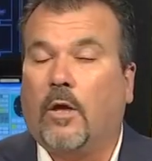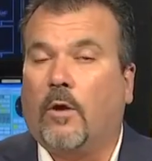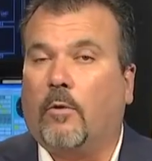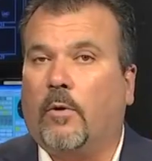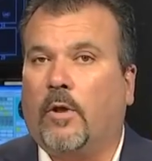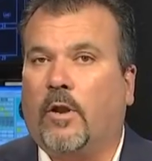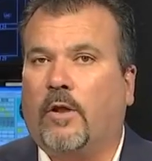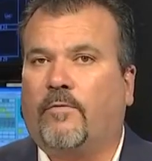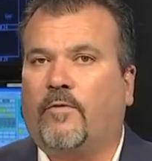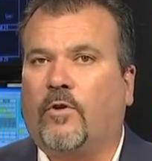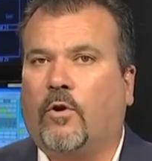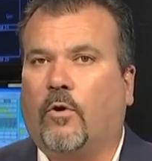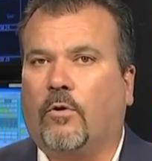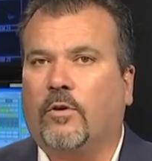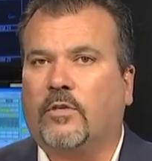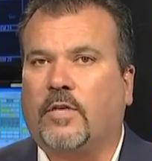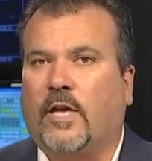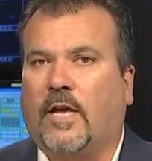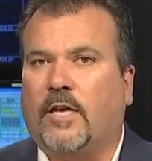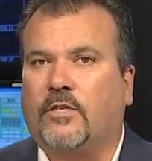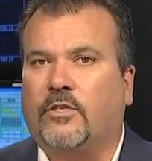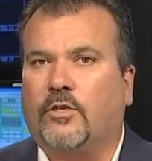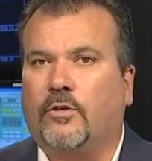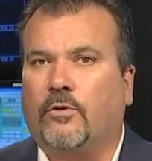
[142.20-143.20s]
Well, of course,
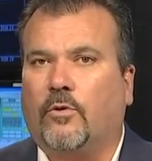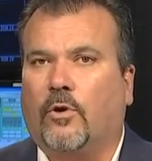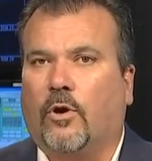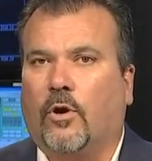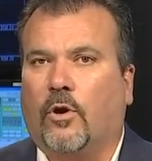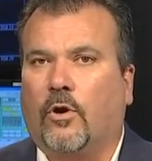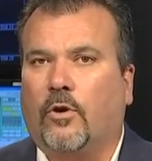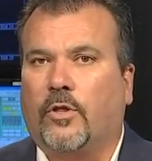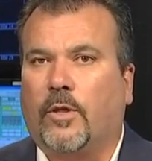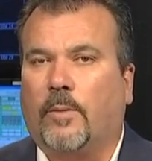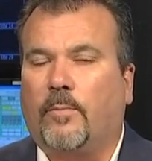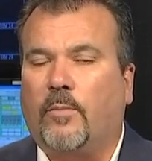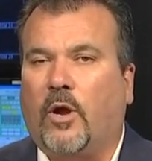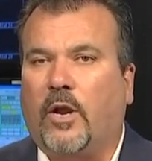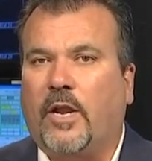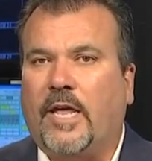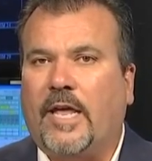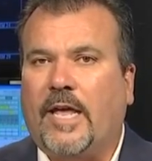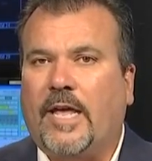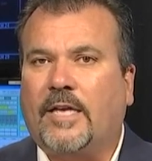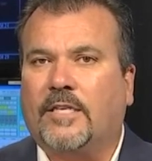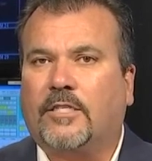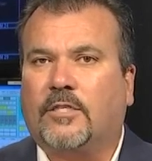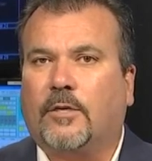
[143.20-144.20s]
as you heard, the
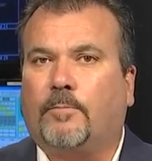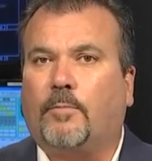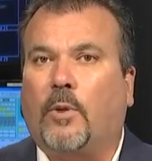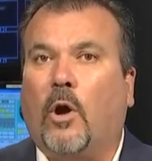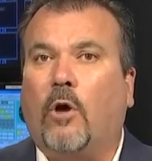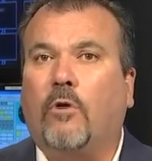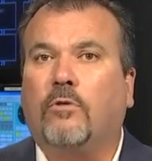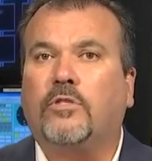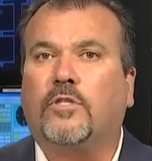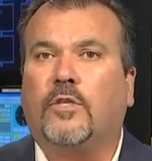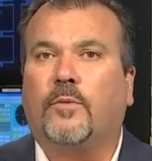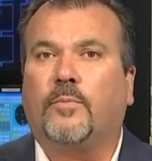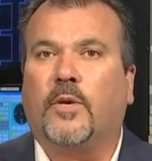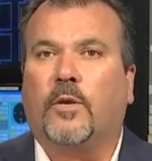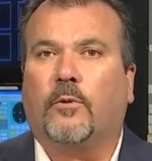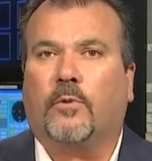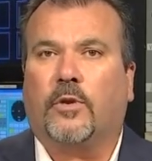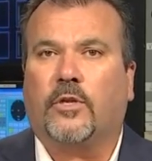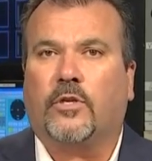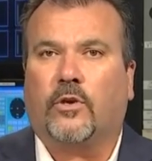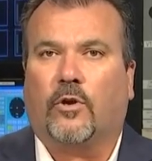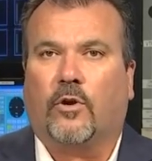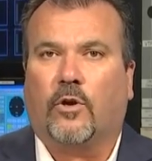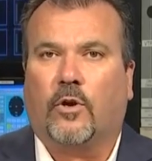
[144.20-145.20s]
money is supposed to be
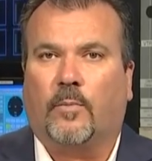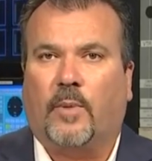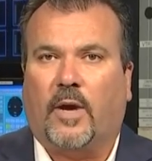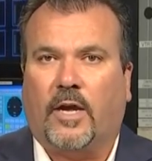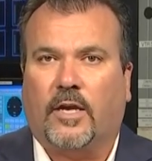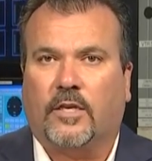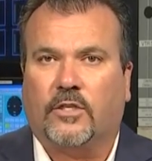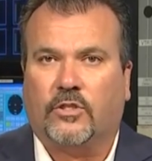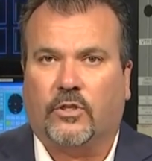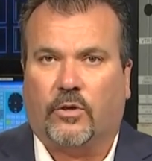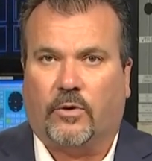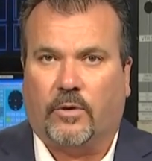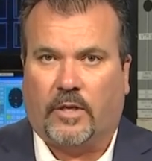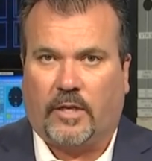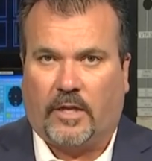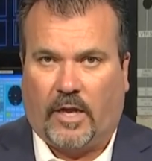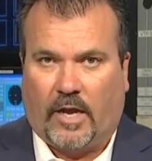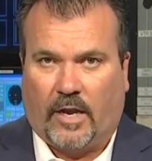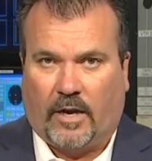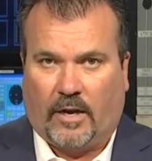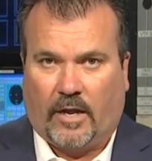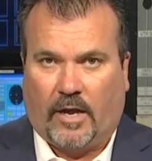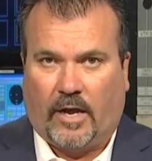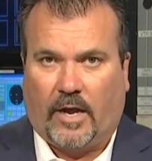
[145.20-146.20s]
returned by a certain
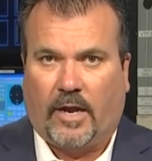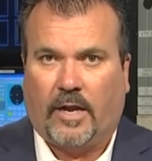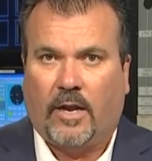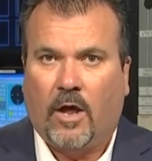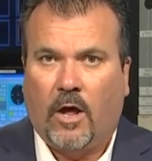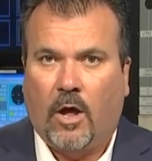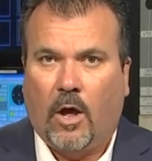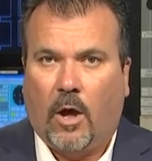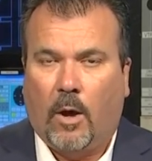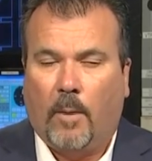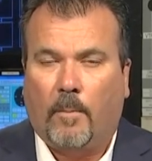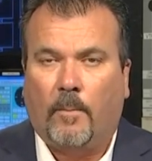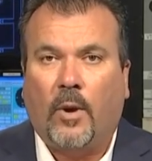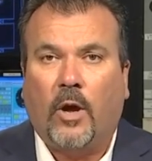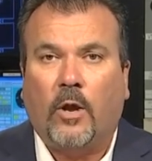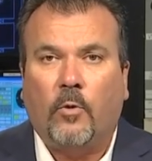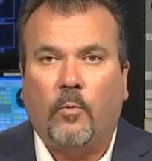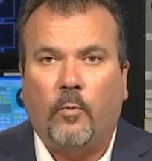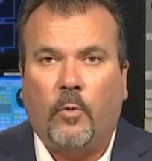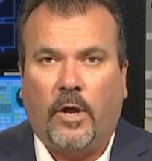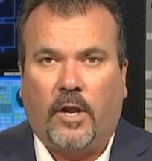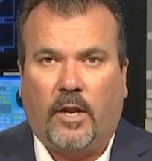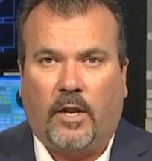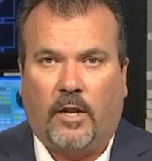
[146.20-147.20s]
deadline, but
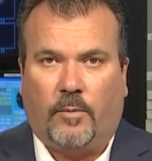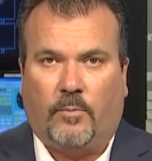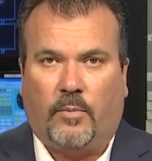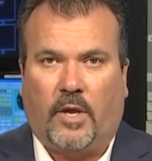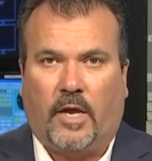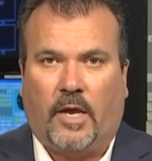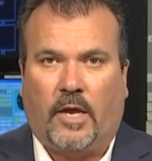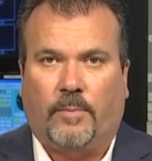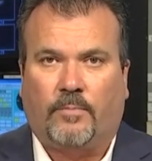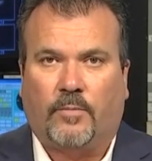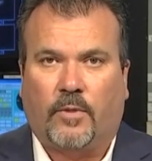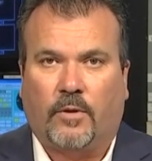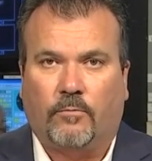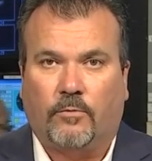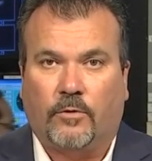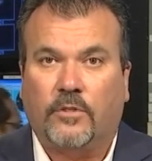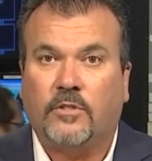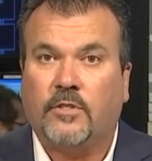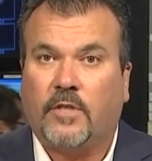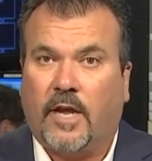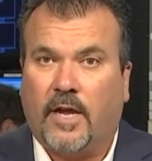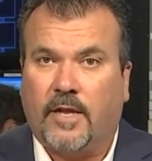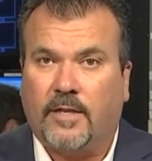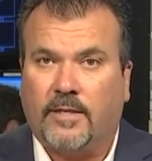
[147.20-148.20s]
will it be? We'll
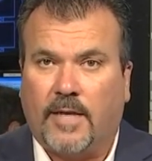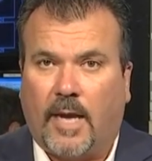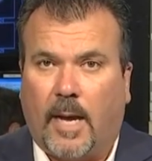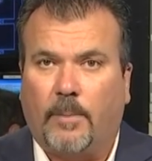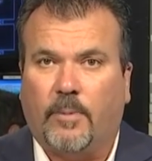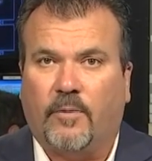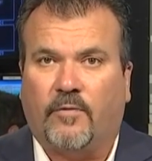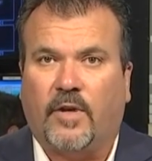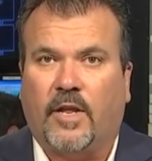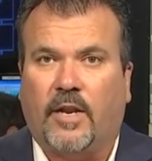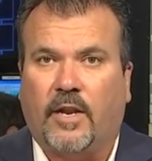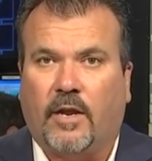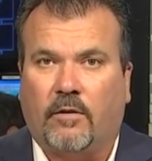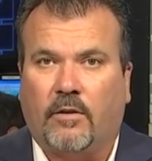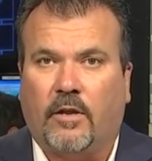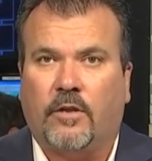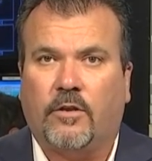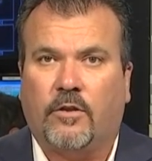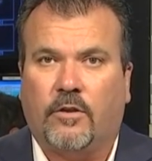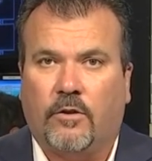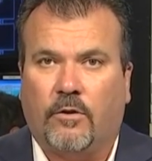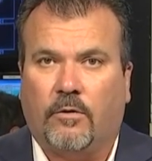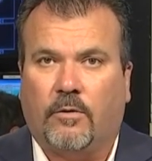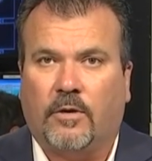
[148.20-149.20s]
stay on top of it, and I'll
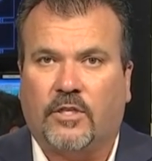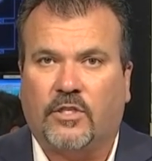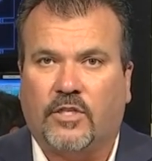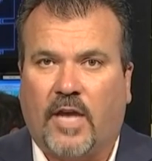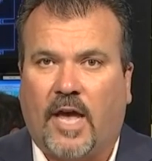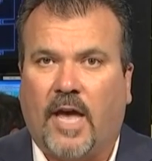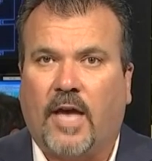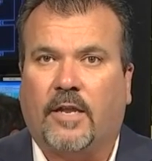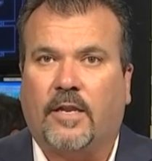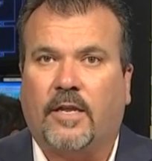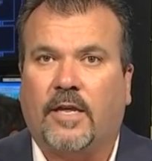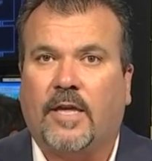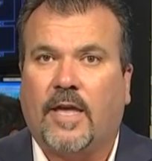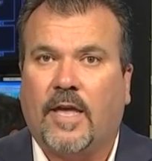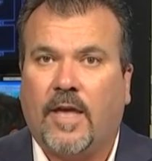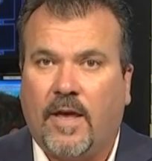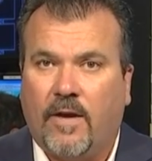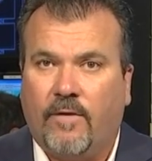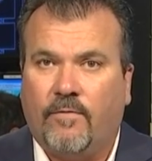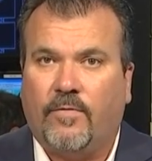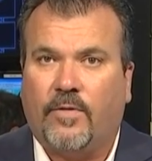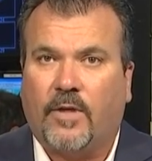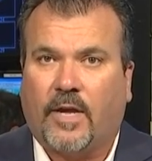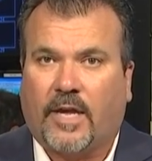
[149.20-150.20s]
let you know exactly
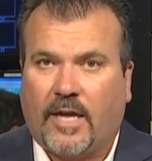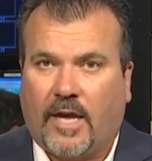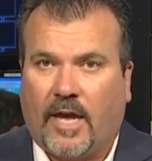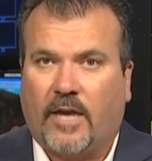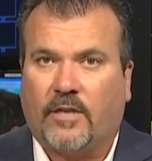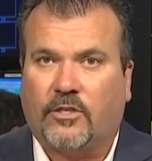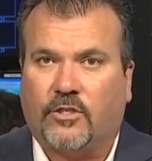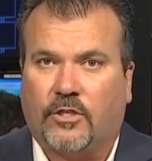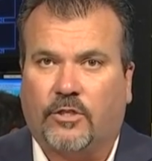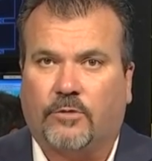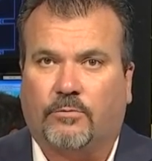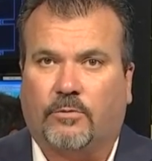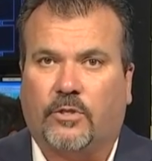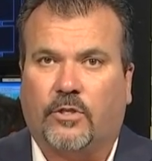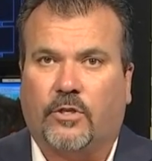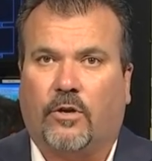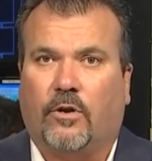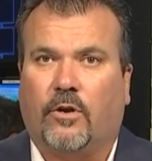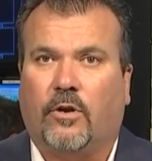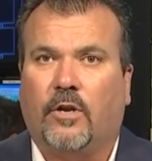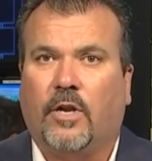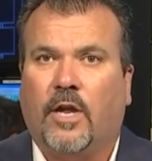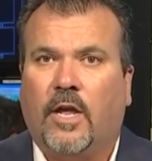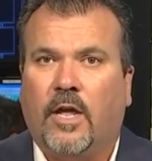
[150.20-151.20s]
if the cash is
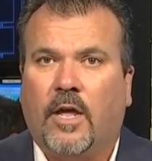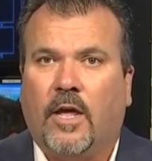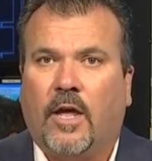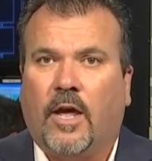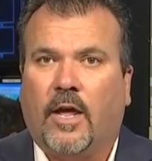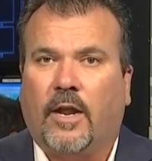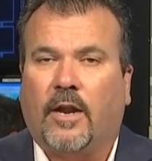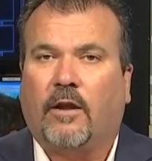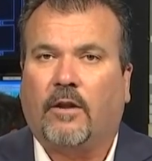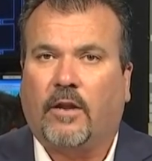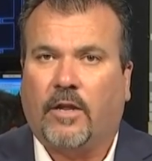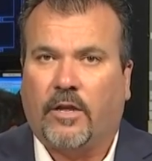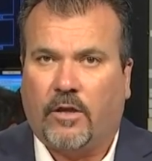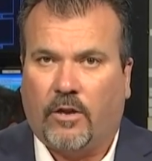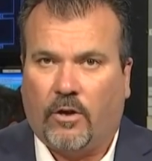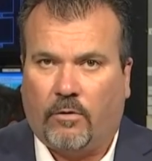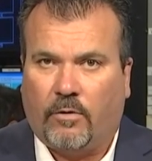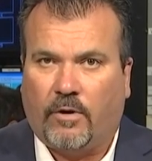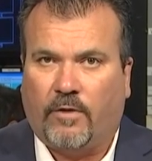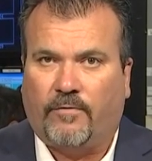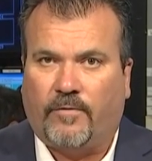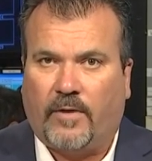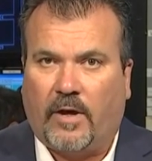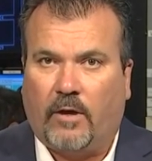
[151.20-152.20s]
returned, and I'll let you know
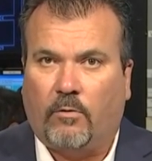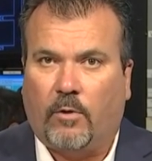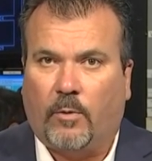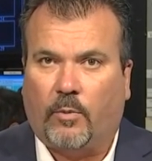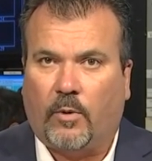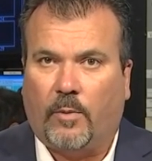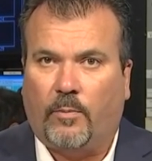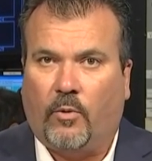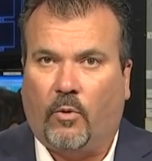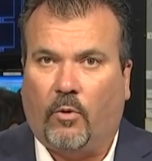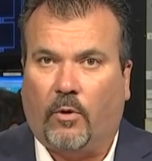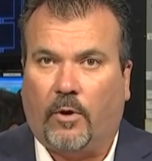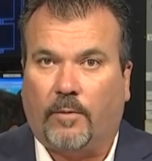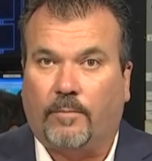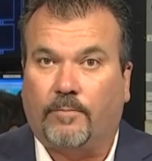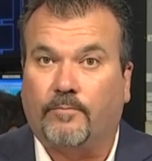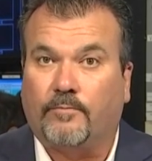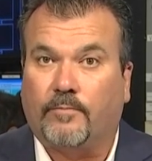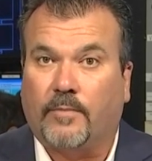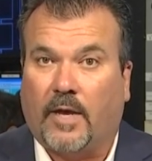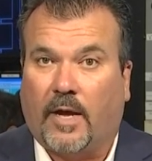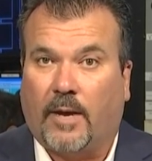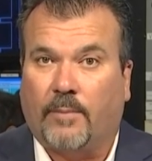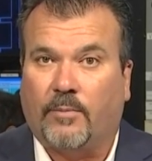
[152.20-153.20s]
in a follow-up report.
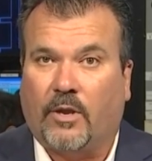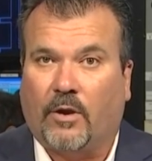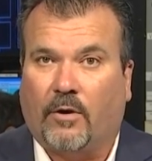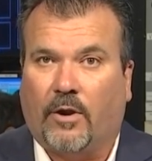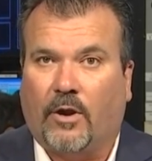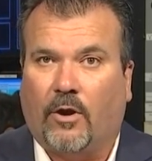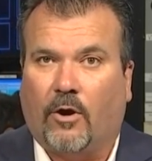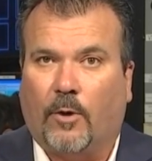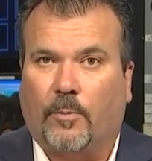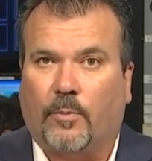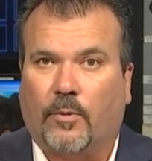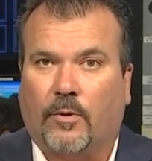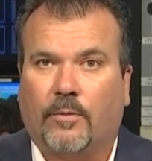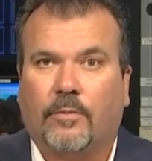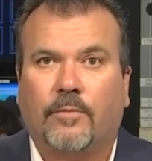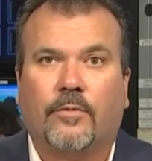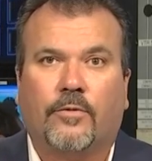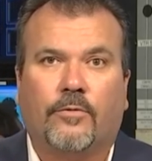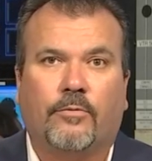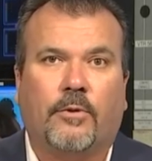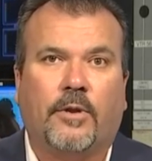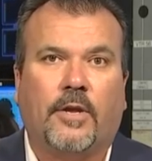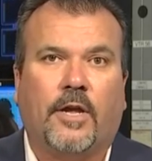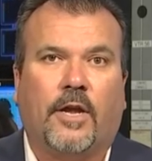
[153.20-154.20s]
I'm Gary Harper,
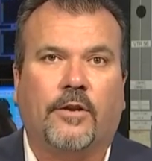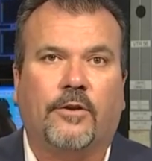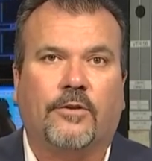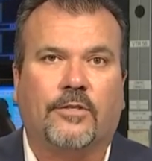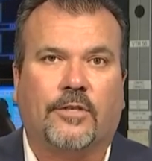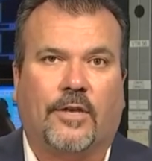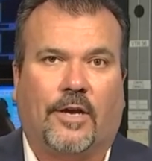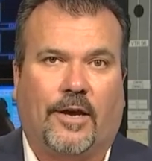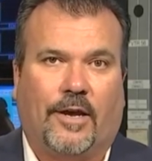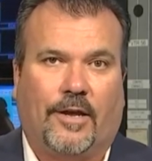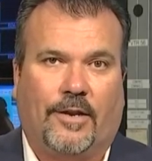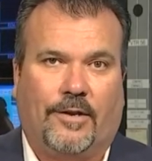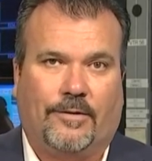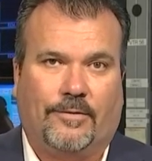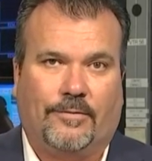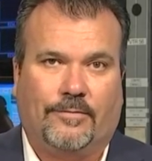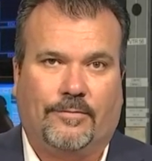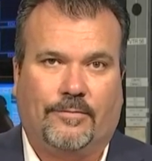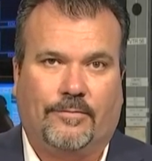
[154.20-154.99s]
three on your side.